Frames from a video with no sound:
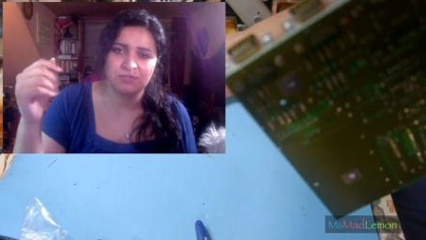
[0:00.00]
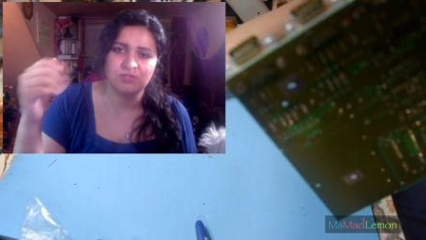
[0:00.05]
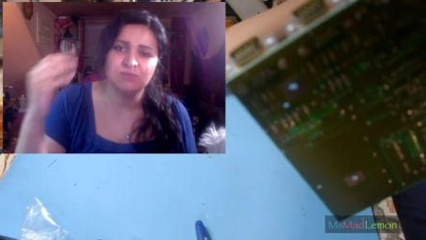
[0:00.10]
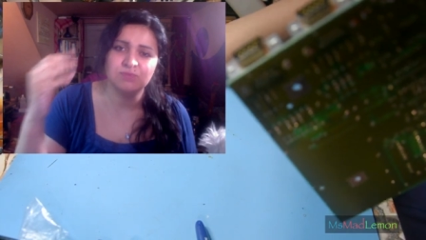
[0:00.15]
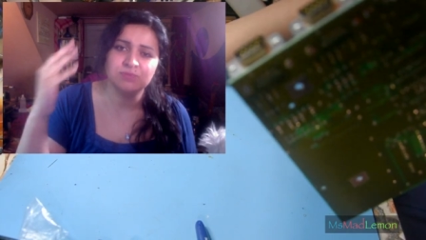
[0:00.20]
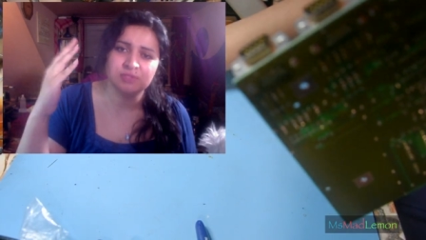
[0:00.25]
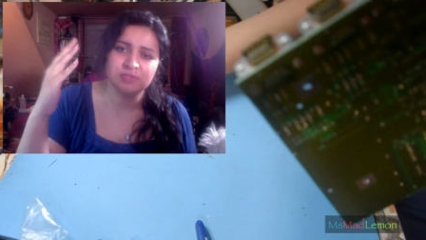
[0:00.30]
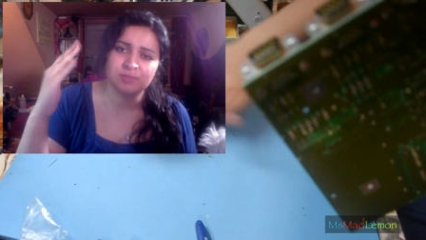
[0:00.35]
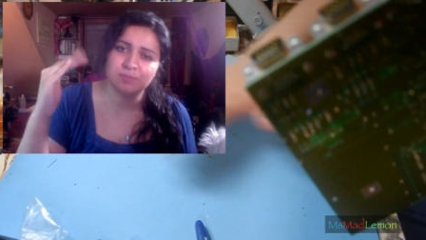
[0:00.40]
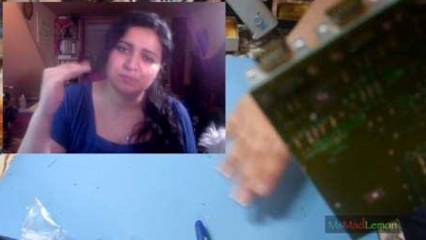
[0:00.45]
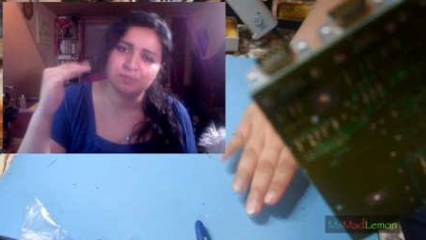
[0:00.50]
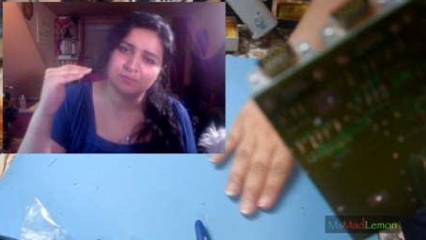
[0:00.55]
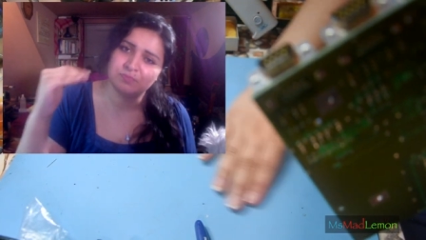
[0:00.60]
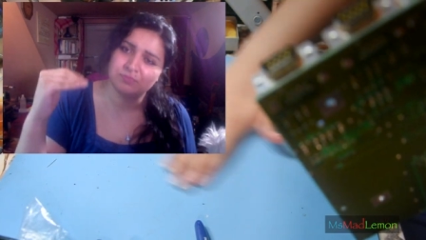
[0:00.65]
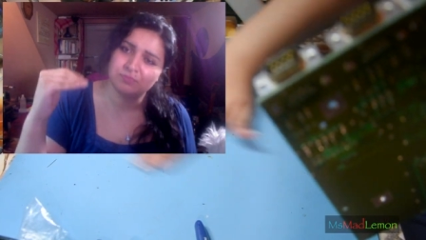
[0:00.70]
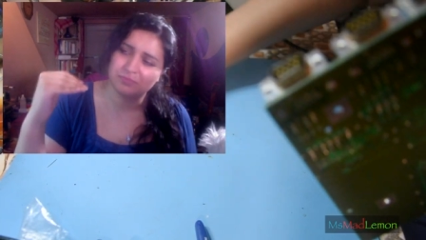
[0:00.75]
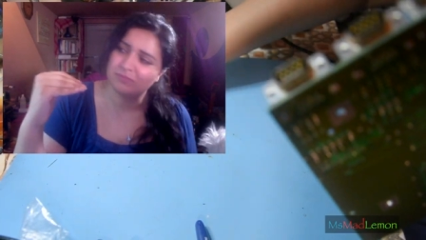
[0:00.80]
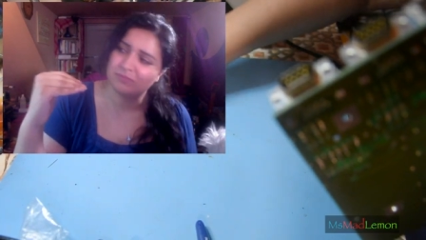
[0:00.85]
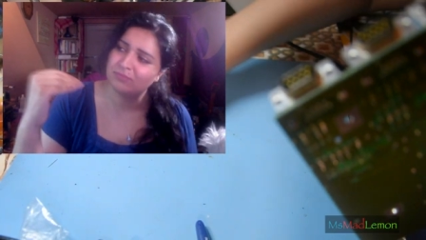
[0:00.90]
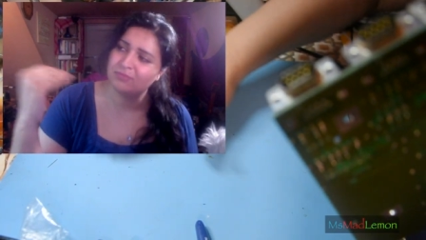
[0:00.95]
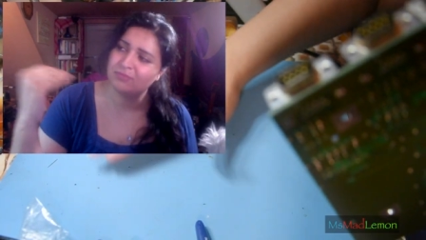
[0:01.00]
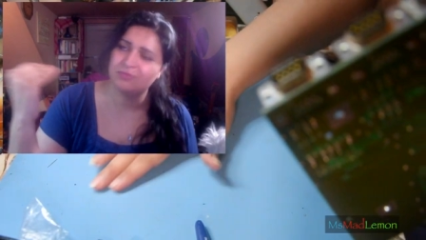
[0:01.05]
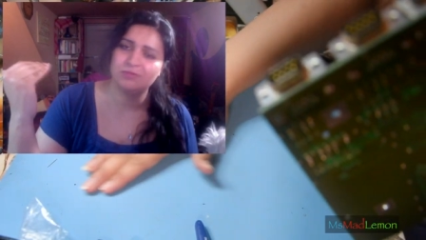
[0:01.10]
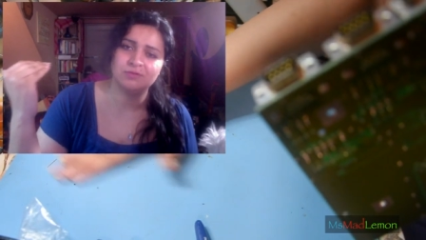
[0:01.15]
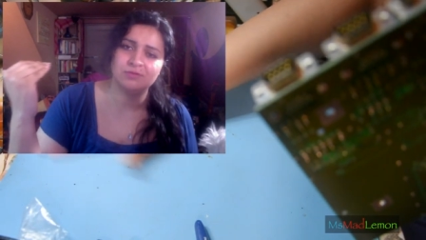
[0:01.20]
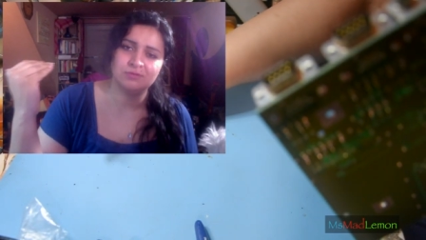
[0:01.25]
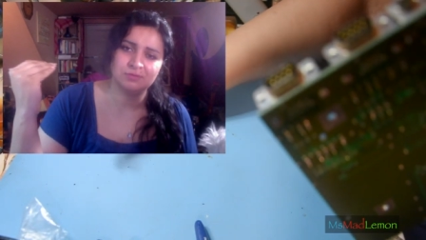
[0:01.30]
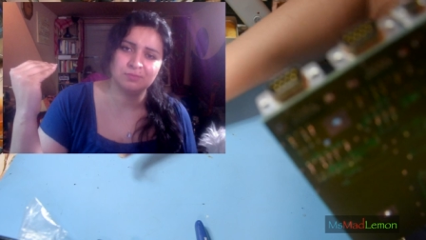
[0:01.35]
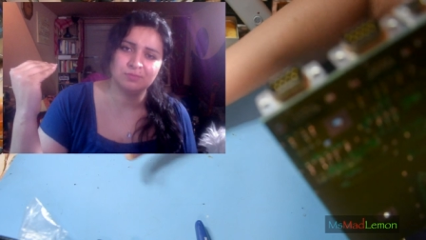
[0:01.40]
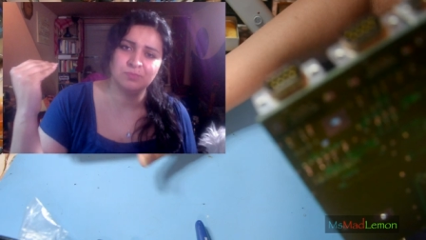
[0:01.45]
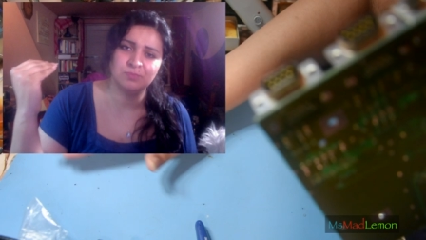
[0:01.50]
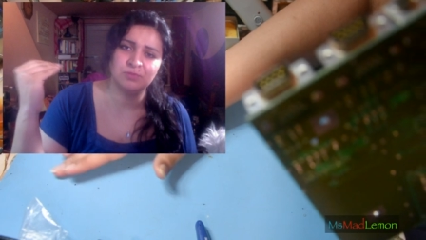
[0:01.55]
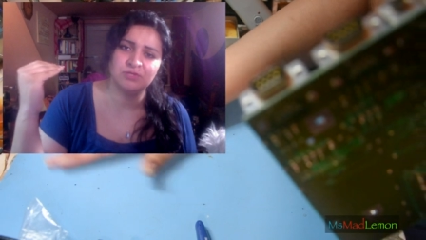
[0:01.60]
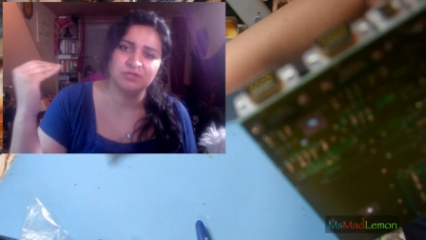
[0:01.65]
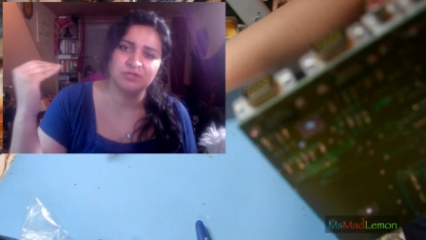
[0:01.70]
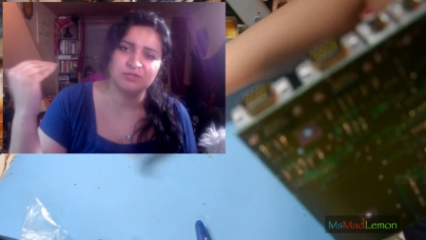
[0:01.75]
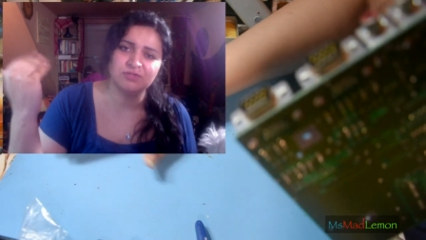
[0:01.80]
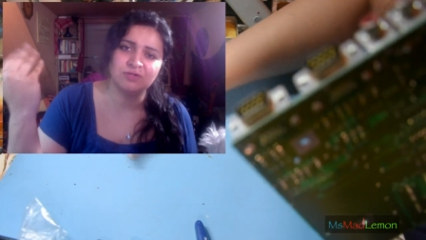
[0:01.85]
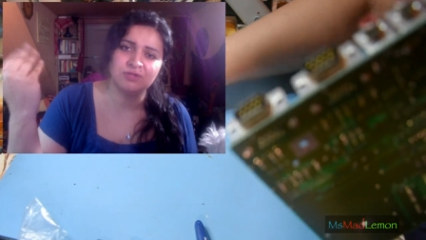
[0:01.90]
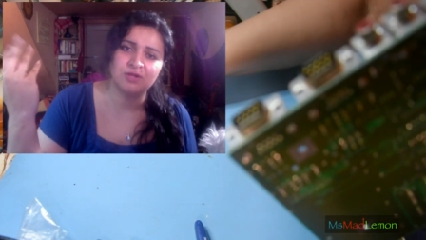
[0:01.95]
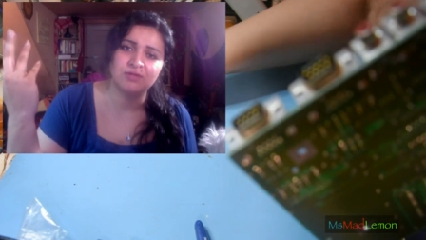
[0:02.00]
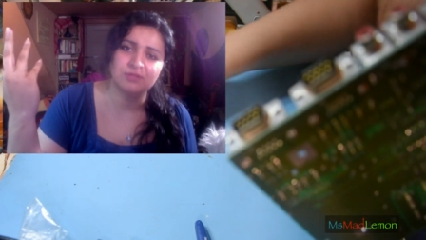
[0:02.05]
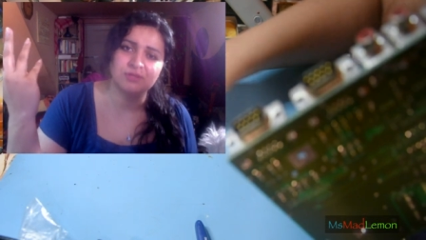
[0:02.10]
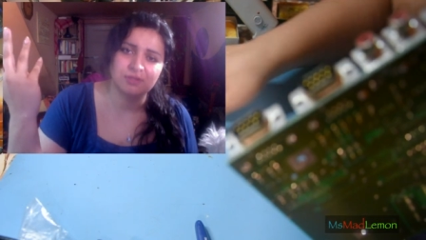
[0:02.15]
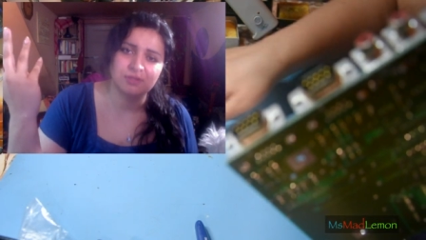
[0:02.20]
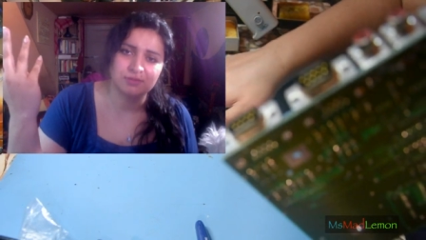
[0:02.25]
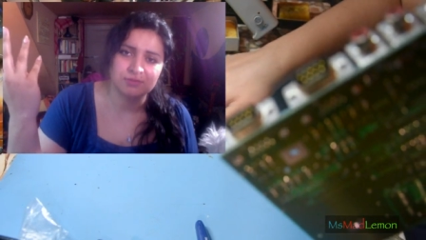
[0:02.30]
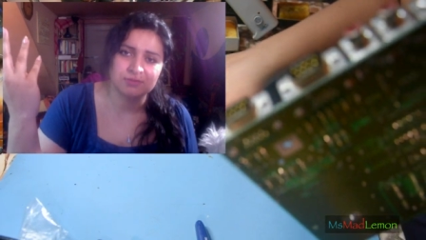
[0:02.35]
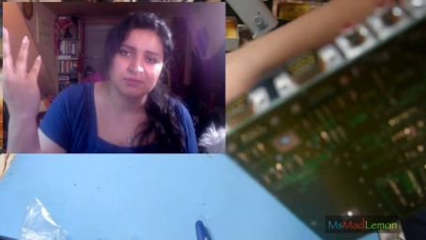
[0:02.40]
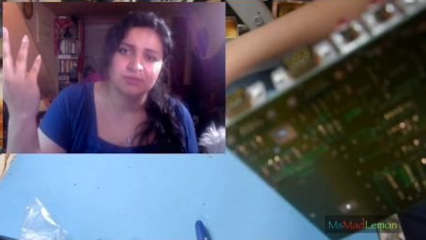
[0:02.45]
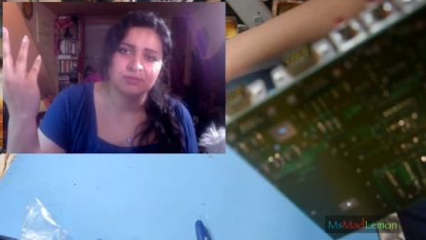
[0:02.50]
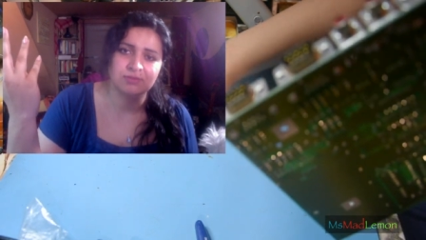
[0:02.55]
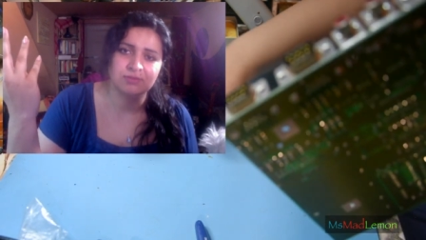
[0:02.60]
you're supposed to put it in the context.